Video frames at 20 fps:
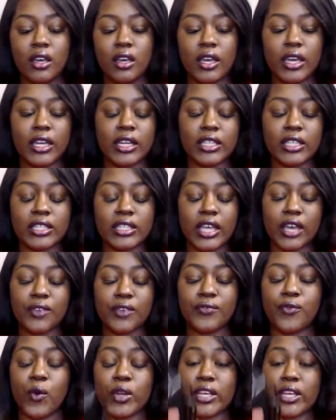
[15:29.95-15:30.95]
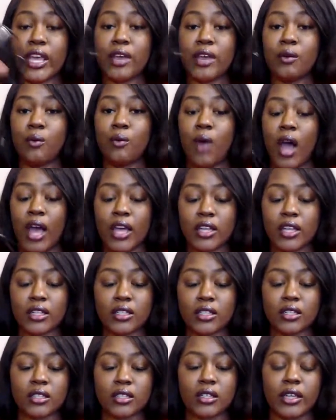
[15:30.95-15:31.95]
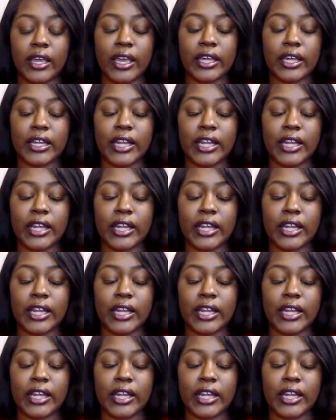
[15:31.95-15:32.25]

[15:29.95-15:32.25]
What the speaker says: It is a 48 watt, and